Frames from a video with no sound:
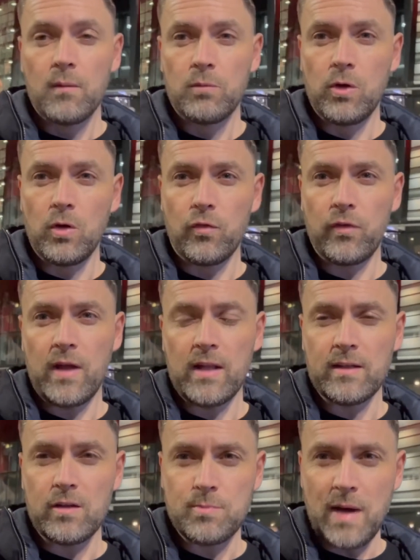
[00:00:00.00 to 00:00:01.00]
Bruno
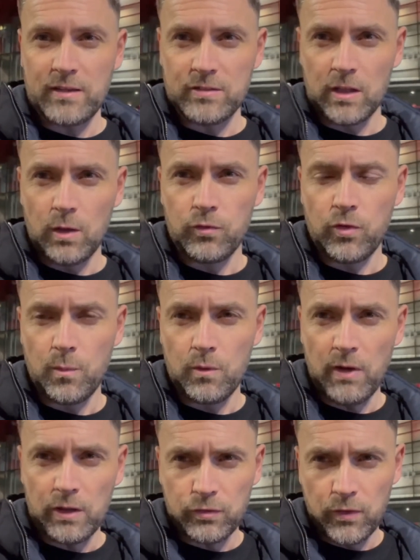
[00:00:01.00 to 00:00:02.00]
Fernandes. Martial up front with
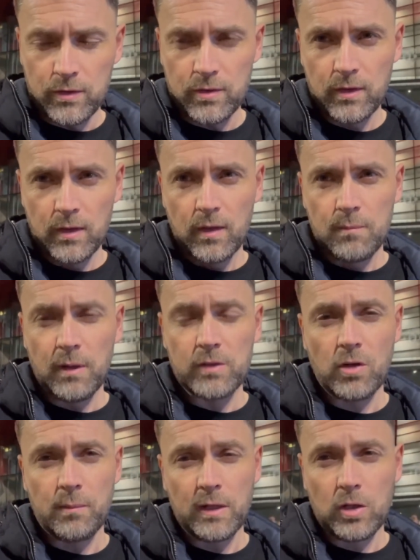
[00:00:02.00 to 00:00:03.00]
Rashford.
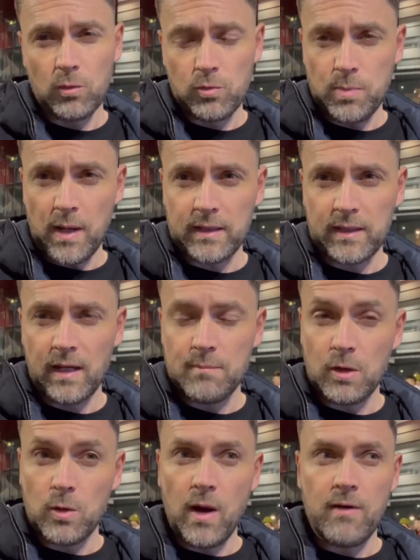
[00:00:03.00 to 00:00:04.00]
Tomney comes back in,
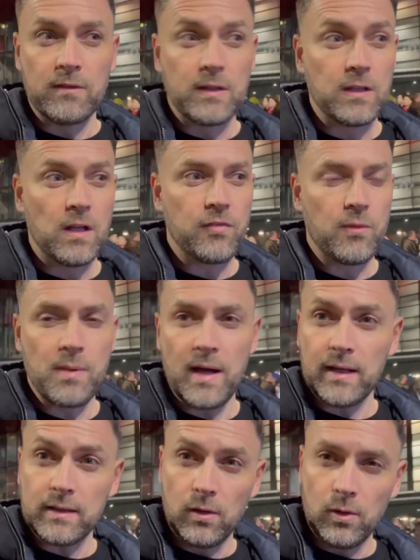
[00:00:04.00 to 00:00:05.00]
Maguire and Lindelof are
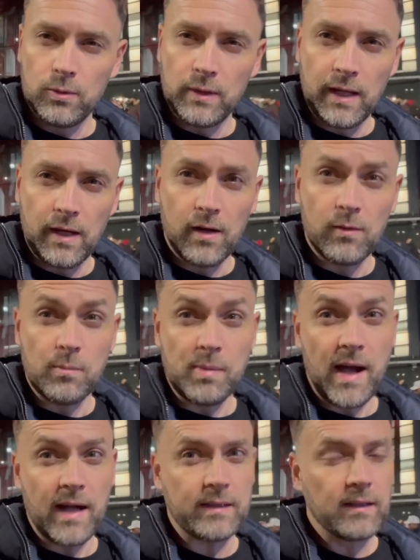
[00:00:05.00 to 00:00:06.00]
back, All oh, they are, we're
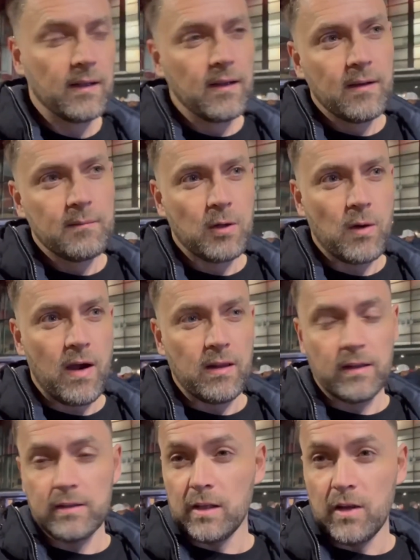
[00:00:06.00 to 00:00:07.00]
back. Maguire and
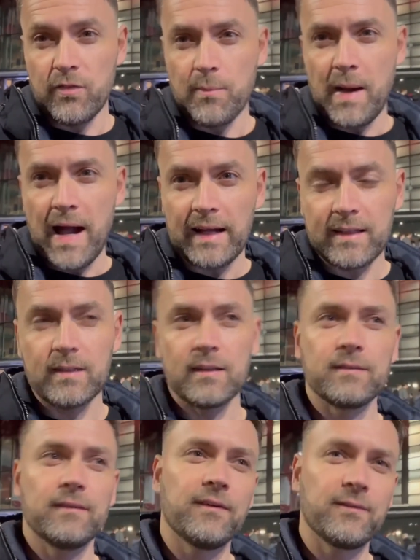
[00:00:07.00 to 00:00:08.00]
Lindelof are back.
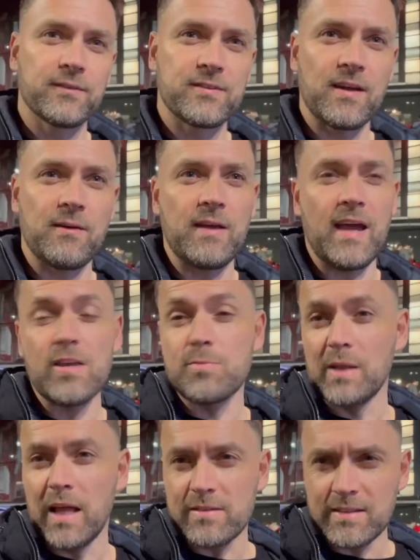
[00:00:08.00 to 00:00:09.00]
We'll see what it is.
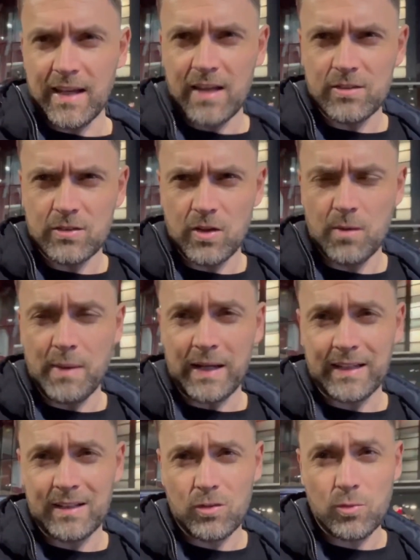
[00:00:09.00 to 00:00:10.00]
Malacia gets a turn back
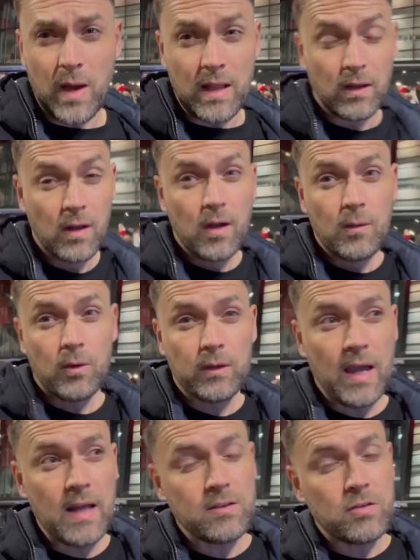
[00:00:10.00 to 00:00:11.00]
in as well. But
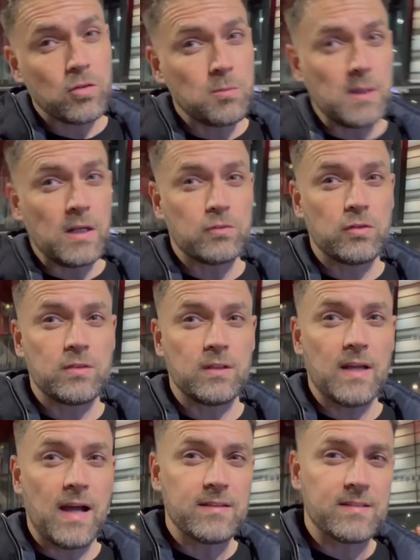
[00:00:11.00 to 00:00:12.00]
yeah, this is going to be an interesting
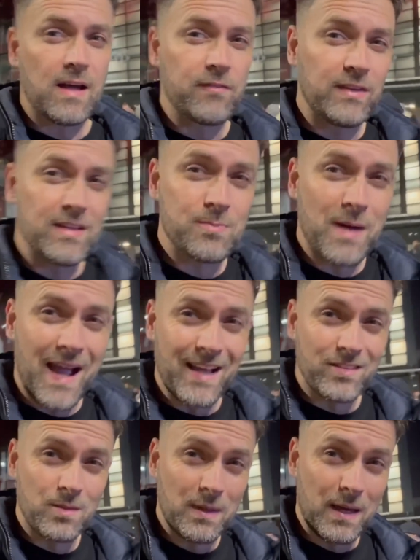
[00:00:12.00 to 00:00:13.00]
night tonight. I think this might
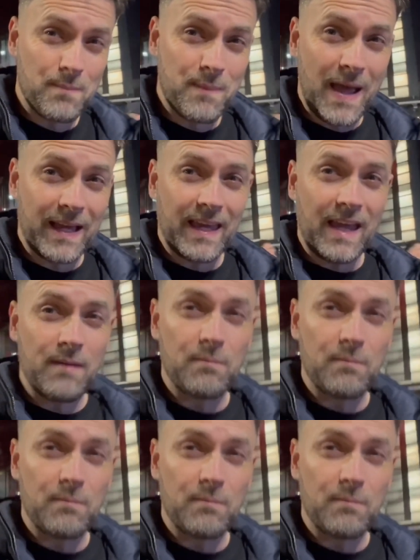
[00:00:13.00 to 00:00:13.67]
actually be a better game